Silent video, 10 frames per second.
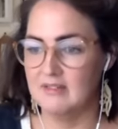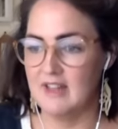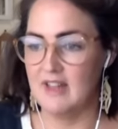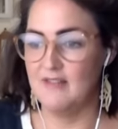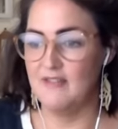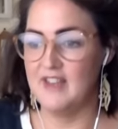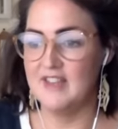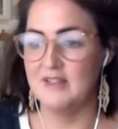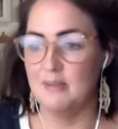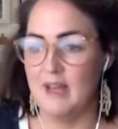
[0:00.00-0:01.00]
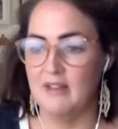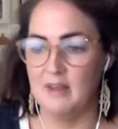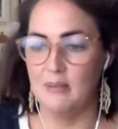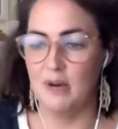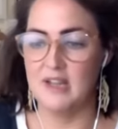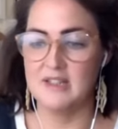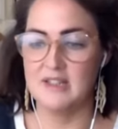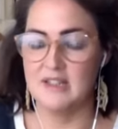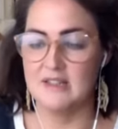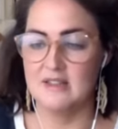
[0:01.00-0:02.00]
their fears about their
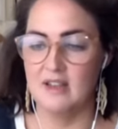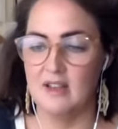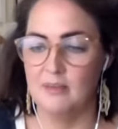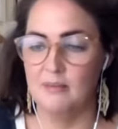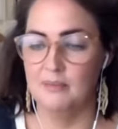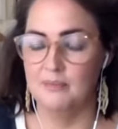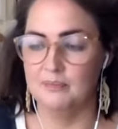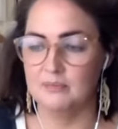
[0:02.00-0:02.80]
practice um,